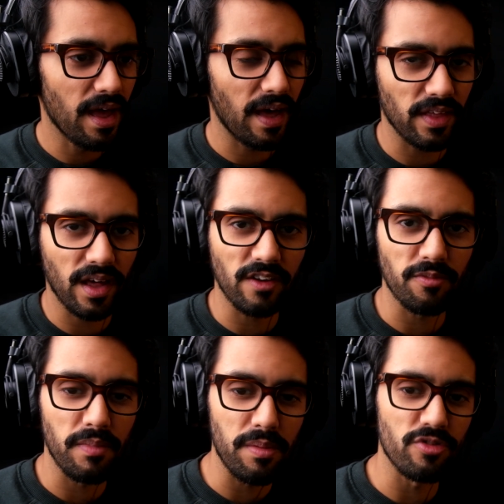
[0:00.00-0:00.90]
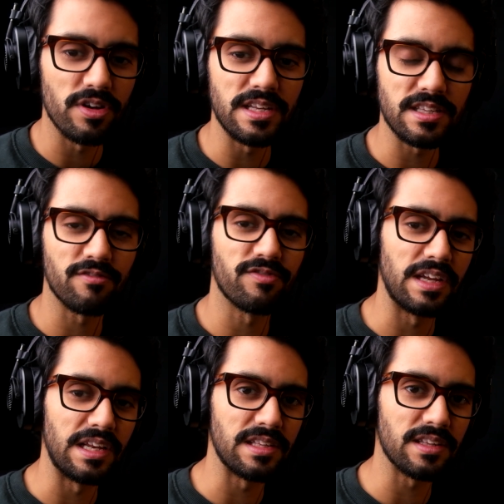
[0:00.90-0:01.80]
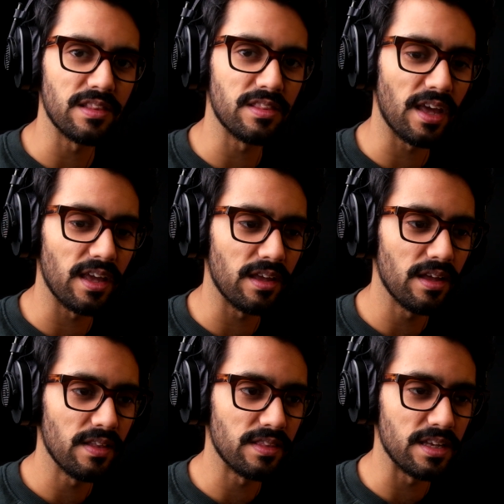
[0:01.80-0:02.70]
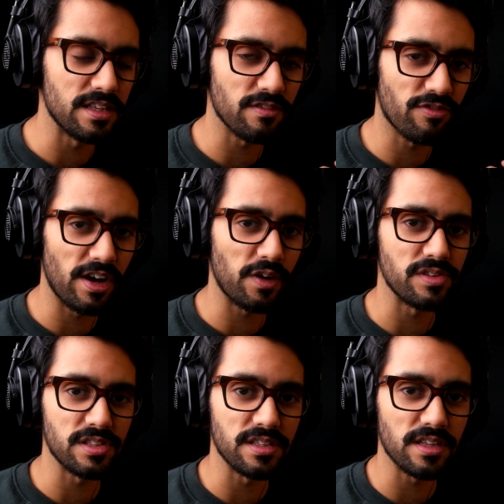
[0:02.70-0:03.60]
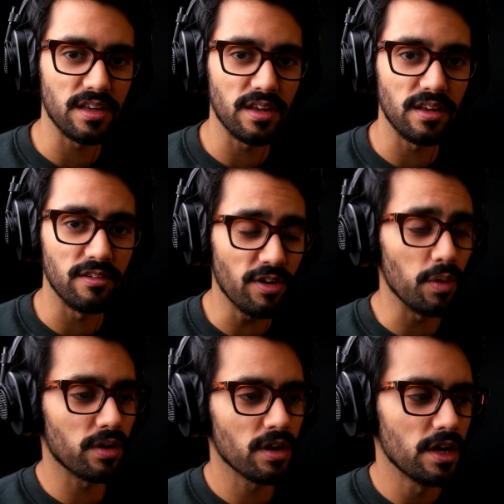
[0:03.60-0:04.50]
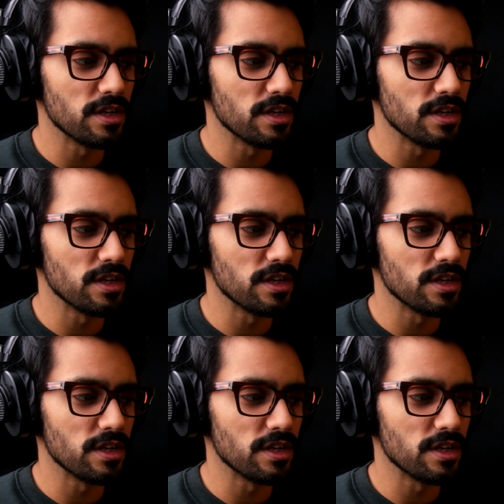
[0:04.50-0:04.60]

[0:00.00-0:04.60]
and the kind of memories and feelings that these fragrances evoke.